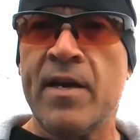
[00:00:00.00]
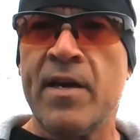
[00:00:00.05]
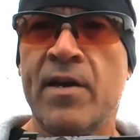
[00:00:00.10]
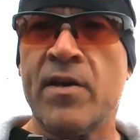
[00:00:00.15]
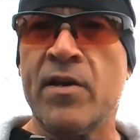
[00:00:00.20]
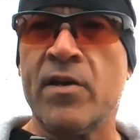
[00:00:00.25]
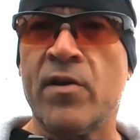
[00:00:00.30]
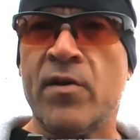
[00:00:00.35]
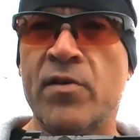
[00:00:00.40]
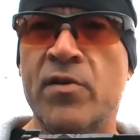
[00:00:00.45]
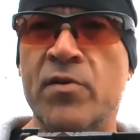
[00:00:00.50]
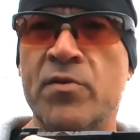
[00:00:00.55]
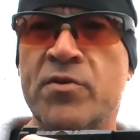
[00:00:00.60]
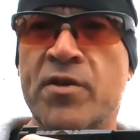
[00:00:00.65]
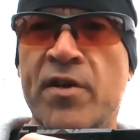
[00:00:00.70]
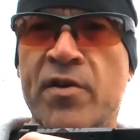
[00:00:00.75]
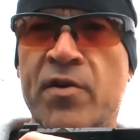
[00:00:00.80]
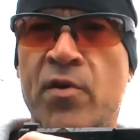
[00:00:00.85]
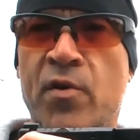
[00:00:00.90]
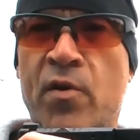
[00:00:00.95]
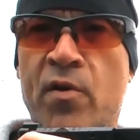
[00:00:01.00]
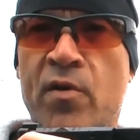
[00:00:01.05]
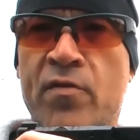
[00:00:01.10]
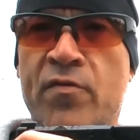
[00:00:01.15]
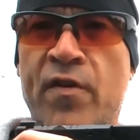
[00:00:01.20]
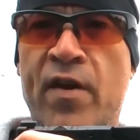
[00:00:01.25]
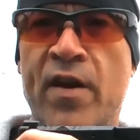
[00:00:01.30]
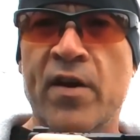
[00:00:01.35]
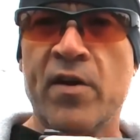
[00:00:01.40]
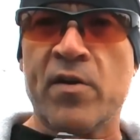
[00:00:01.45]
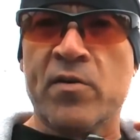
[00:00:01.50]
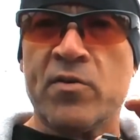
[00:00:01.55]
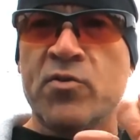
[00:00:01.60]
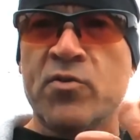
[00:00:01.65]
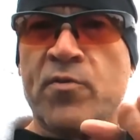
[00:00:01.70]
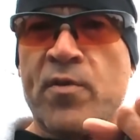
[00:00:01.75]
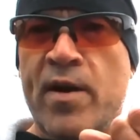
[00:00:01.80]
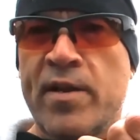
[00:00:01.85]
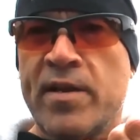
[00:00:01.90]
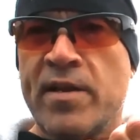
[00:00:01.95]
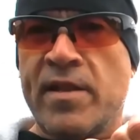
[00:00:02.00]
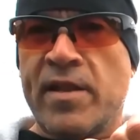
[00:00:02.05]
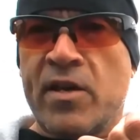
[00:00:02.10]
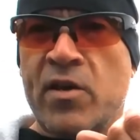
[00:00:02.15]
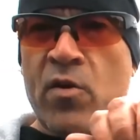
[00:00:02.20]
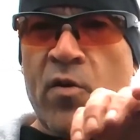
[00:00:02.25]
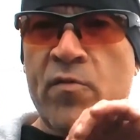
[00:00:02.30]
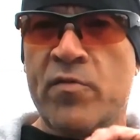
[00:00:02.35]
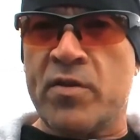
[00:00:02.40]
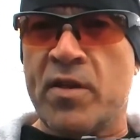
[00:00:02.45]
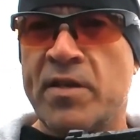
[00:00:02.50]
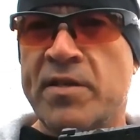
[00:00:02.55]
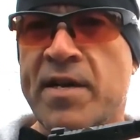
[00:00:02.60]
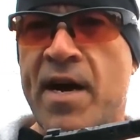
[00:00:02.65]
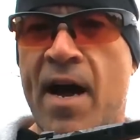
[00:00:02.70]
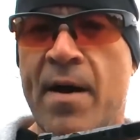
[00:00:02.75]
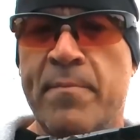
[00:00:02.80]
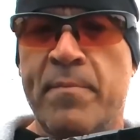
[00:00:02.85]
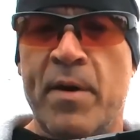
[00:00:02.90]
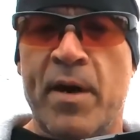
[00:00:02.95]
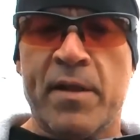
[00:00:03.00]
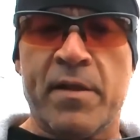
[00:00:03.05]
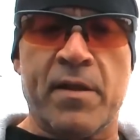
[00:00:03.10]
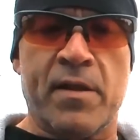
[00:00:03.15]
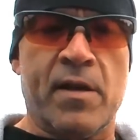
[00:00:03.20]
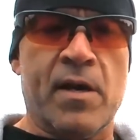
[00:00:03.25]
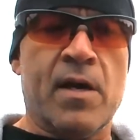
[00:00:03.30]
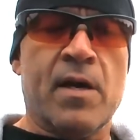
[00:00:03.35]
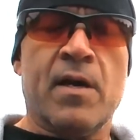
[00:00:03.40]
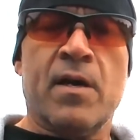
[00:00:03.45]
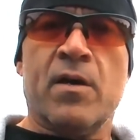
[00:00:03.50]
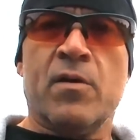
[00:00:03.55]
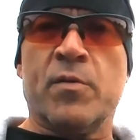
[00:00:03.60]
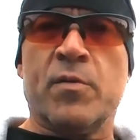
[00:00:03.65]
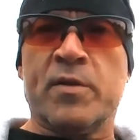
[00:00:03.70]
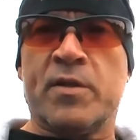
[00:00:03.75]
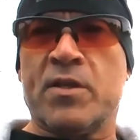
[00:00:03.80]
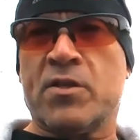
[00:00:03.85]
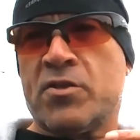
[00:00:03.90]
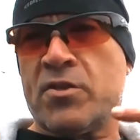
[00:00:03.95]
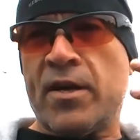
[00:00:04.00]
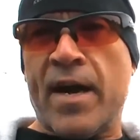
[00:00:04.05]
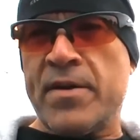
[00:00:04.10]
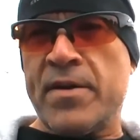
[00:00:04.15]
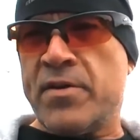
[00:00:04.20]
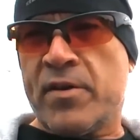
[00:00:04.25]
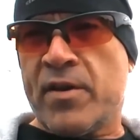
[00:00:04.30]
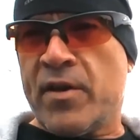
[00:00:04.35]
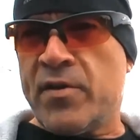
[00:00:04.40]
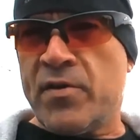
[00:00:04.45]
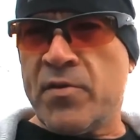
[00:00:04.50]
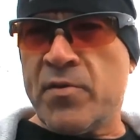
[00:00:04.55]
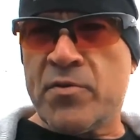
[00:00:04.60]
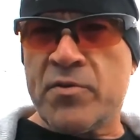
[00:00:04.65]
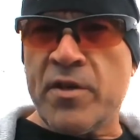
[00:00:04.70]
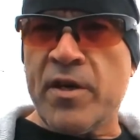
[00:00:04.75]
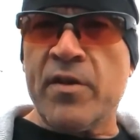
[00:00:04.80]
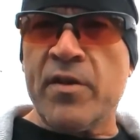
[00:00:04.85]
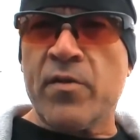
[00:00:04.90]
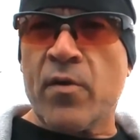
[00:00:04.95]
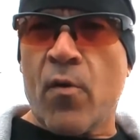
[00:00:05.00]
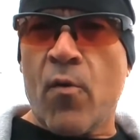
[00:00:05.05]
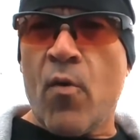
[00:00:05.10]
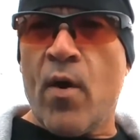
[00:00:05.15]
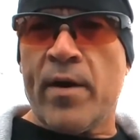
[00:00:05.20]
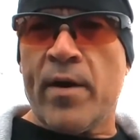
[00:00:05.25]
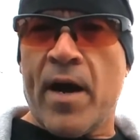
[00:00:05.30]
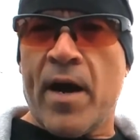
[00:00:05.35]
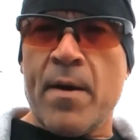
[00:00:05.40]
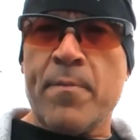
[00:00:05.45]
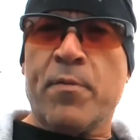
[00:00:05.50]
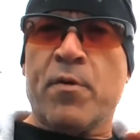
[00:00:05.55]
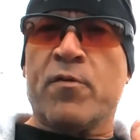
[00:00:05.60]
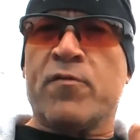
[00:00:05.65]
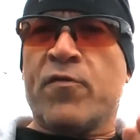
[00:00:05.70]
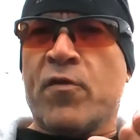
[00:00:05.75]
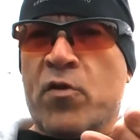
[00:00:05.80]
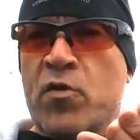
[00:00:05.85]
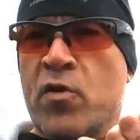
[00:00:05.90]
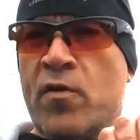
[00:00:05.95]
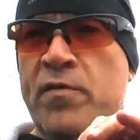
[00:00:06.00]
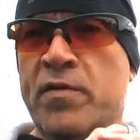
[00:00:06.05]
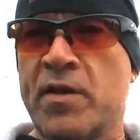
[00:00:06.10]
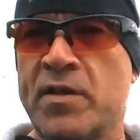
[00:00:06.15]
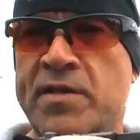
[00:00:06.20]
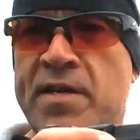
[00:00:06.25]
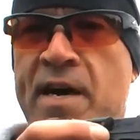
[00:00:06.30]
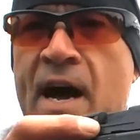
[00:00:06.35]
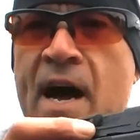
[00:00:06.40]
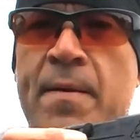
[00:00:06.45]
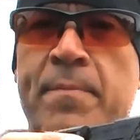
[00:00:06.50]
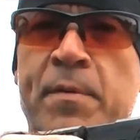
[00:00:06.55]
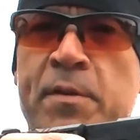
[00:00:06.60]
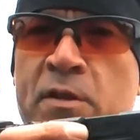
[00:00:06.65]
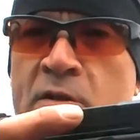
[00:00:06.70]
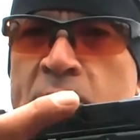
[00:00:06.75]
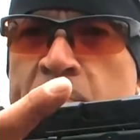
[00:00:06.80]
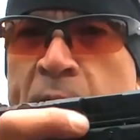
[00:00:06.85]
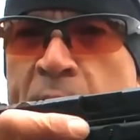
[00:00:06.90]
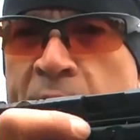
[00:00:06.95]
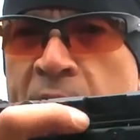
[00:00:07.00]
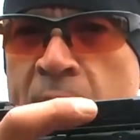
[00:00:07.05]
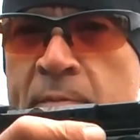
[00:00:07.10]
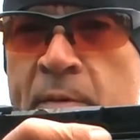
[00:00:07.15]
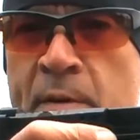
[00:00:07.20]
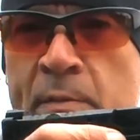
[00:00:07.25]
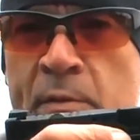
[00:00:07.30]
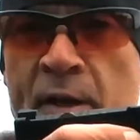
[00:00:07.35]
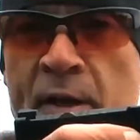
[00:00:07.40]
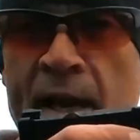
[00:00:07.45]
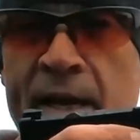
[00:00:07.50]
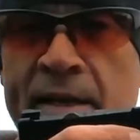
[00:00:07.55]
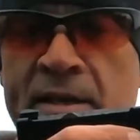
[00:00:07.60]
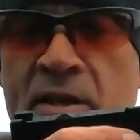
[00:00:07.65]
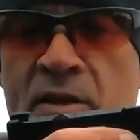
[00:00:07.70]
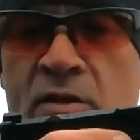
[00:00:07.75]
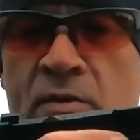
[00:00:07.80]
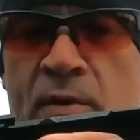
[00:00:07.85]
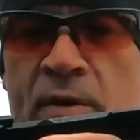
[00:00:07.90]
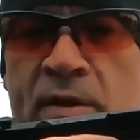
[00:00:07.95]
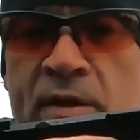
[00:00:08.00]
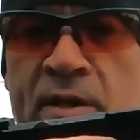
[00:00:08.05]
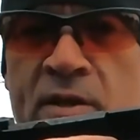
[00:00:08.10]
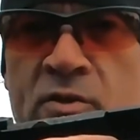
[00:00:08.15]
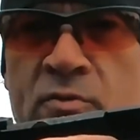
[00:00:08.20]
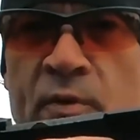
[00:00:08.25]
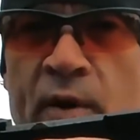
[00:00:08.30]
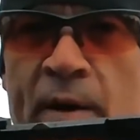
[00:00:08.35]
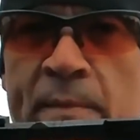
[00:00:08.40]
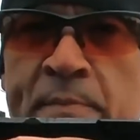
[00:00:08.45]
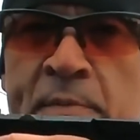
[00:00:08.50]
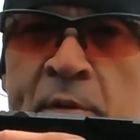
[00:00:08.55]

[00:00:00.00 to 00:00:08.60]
using your fingers rather than the over-the-top method. With this slide, you can use either one. I prefer over-the-top, but there's plenty of people that like to do it this way.